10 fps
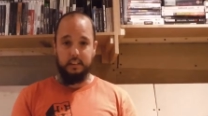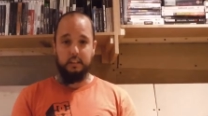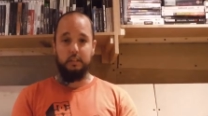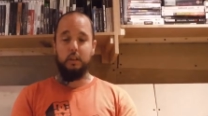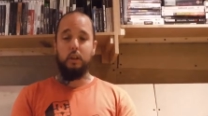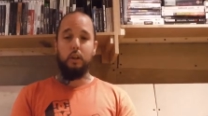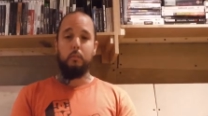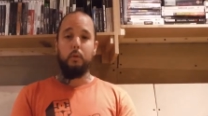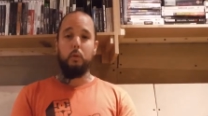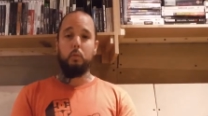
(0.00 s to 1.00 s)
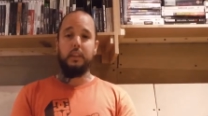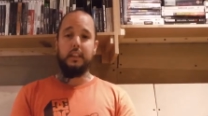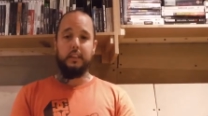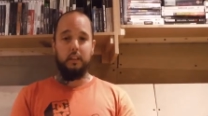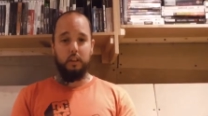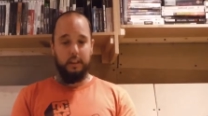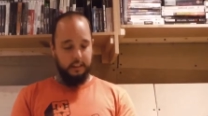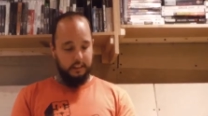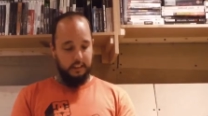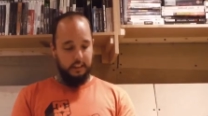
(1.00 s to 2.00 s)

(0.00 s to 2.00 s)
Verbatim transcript: stuff. But we need to like